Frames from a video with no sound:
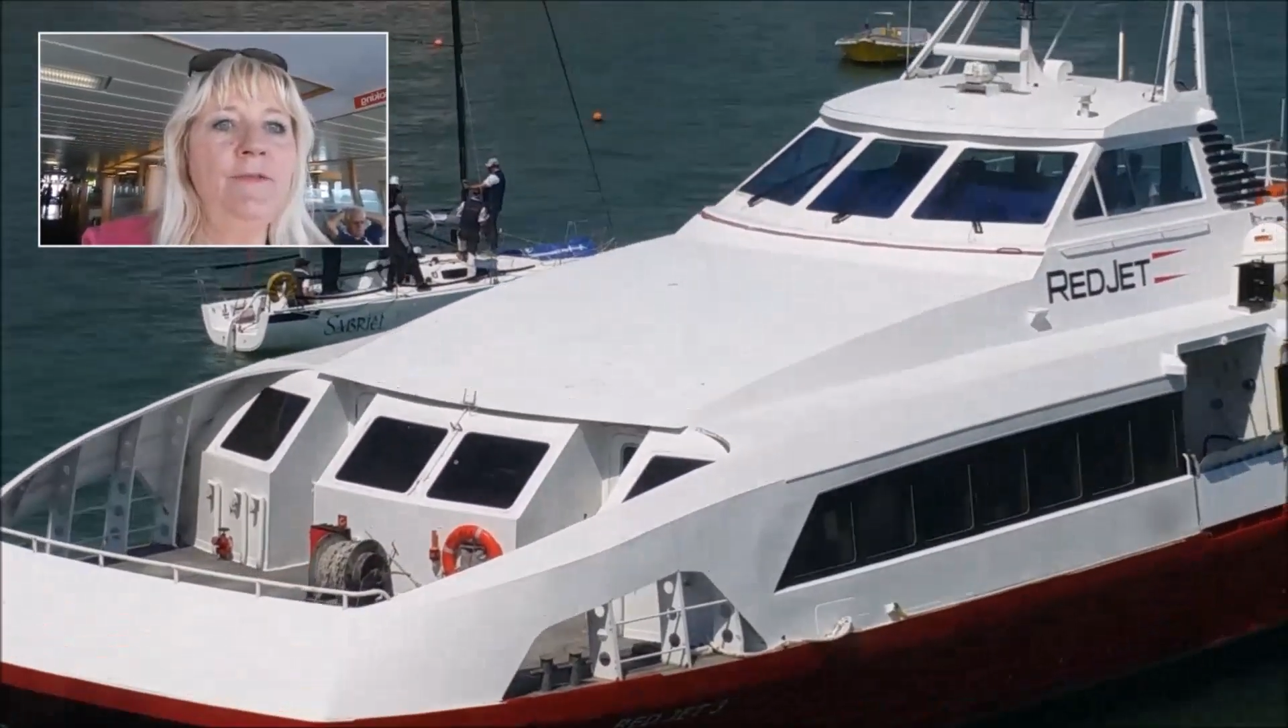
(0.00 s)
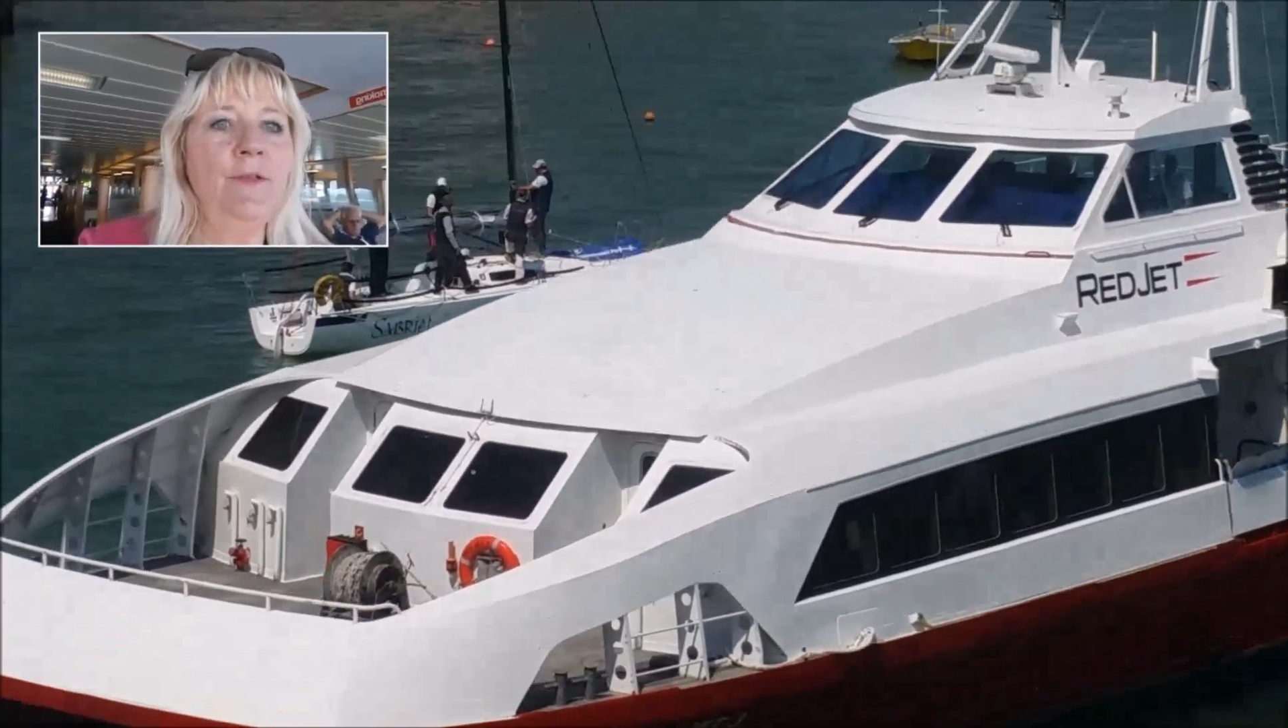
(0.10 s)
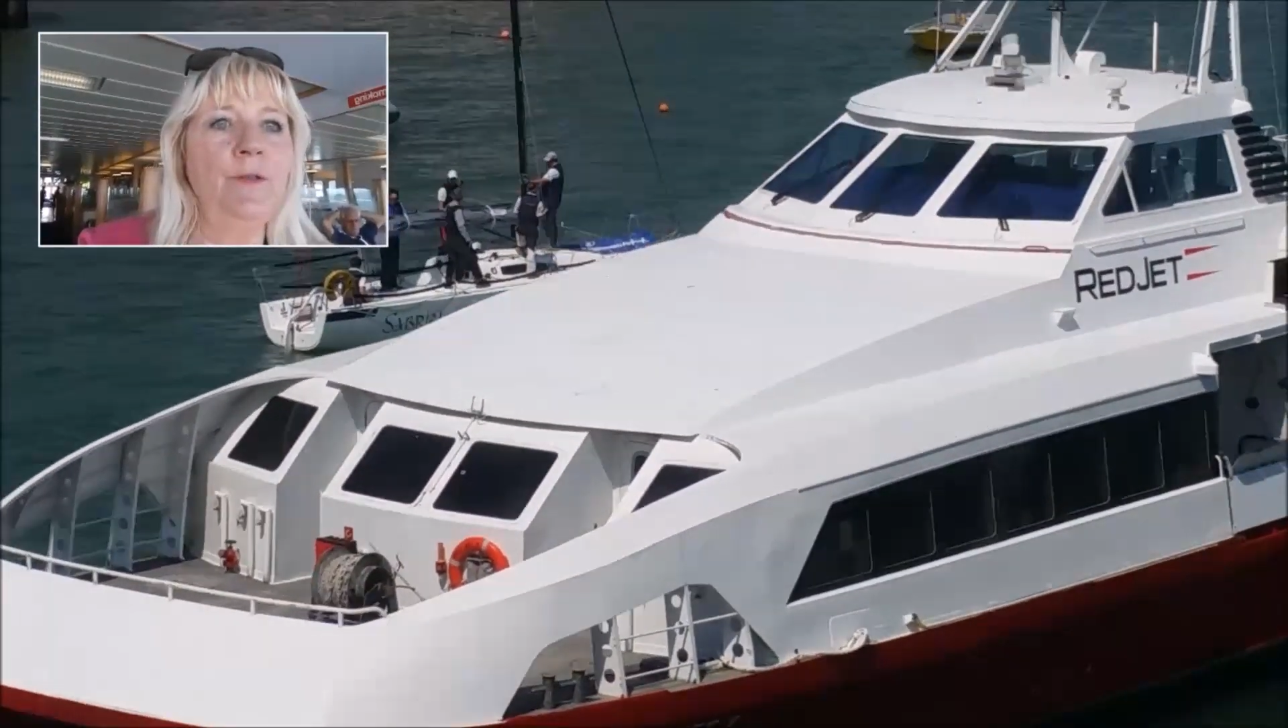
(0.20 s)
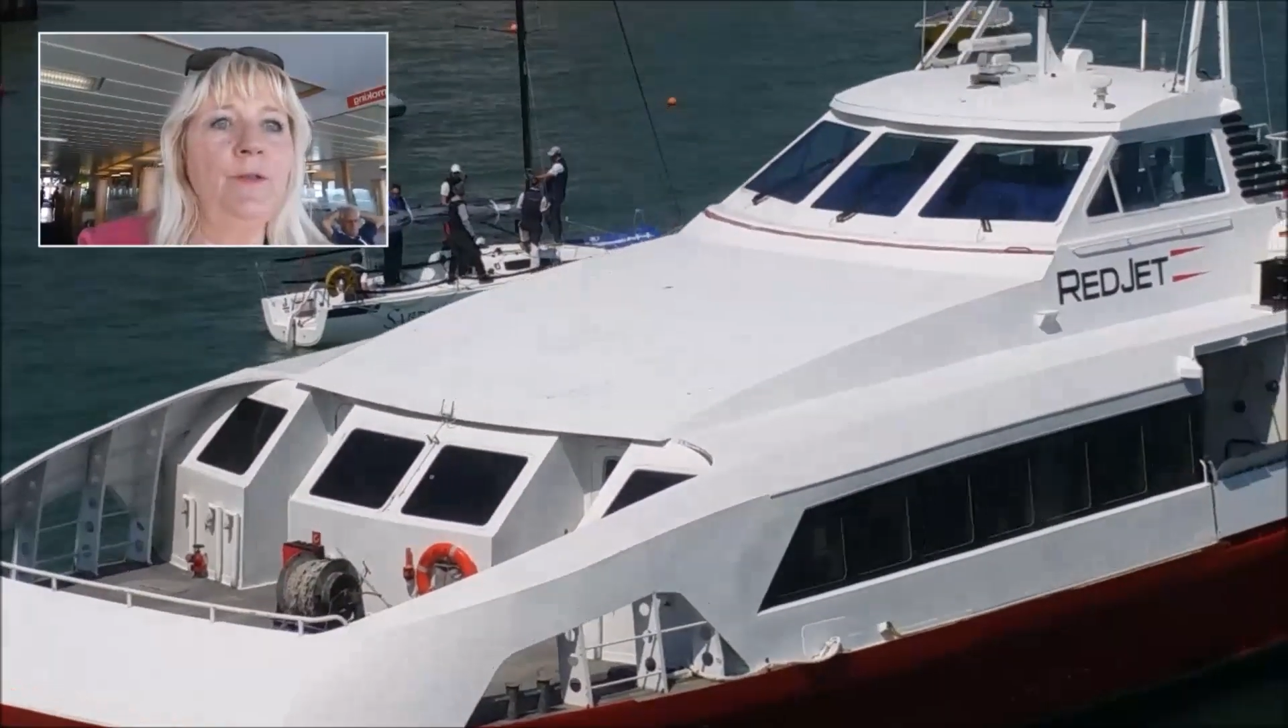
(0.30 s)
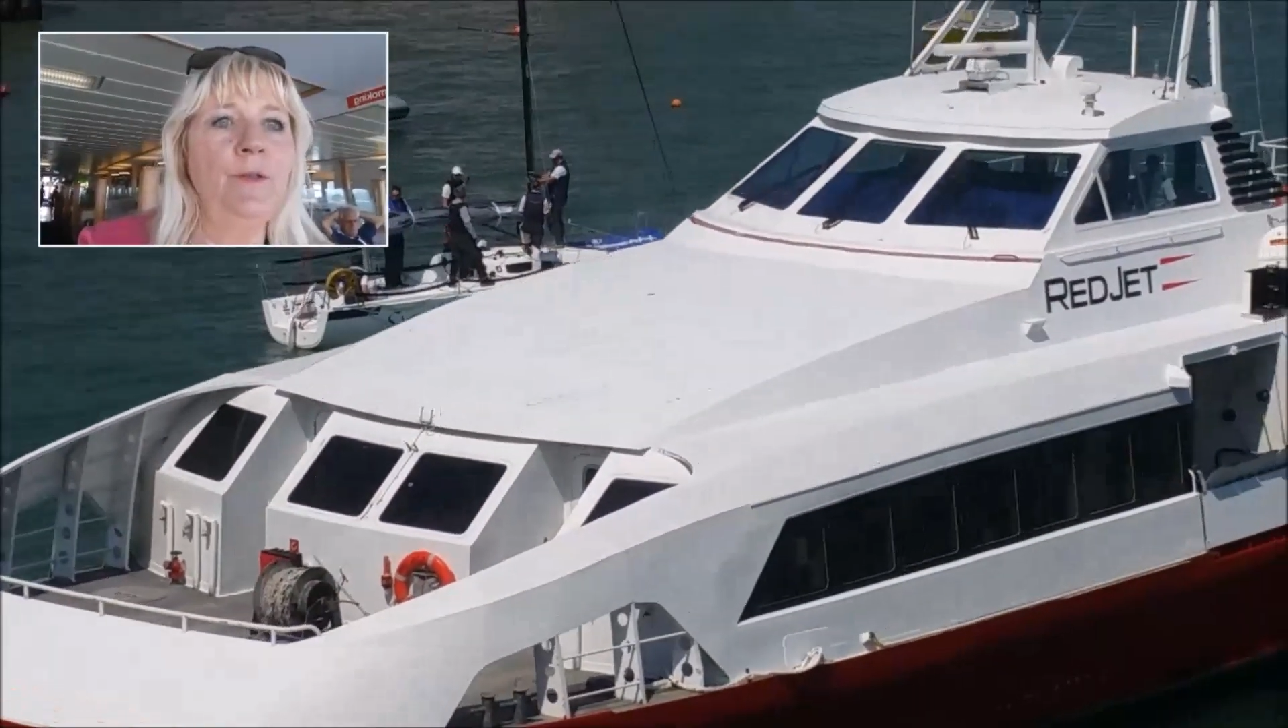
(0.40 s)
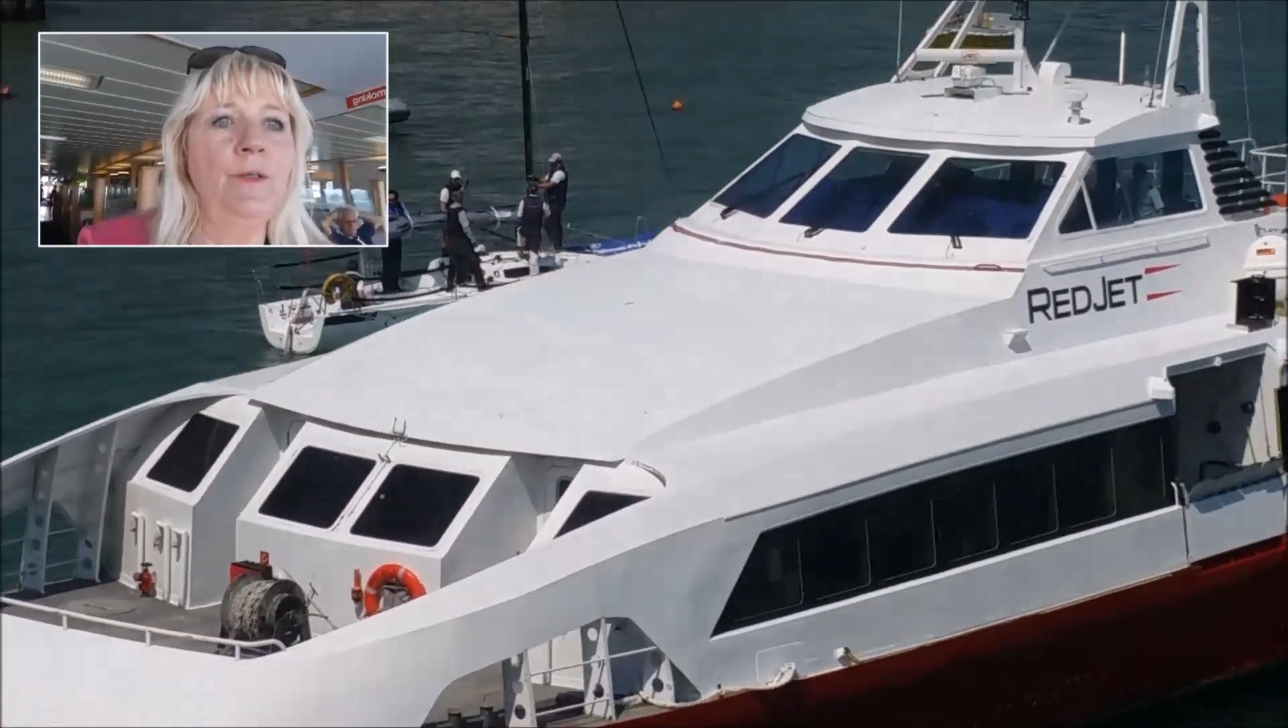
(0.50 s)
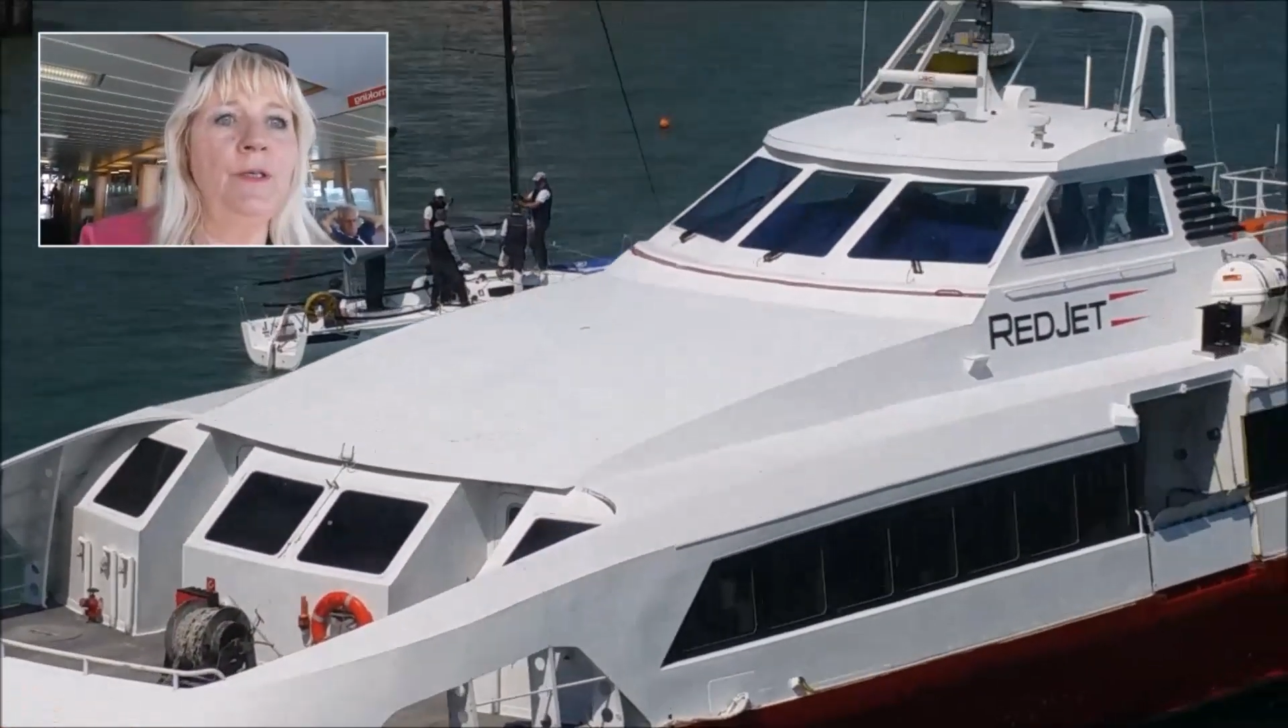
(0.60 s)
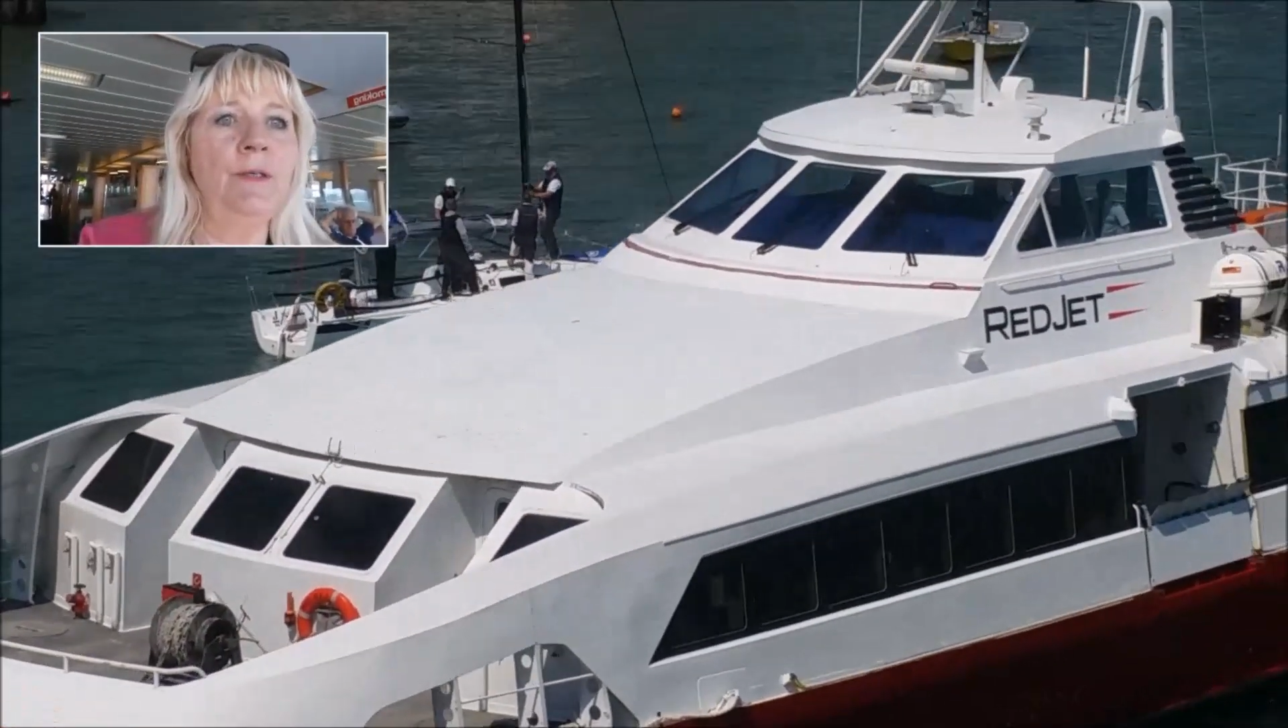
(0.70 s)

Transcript: you,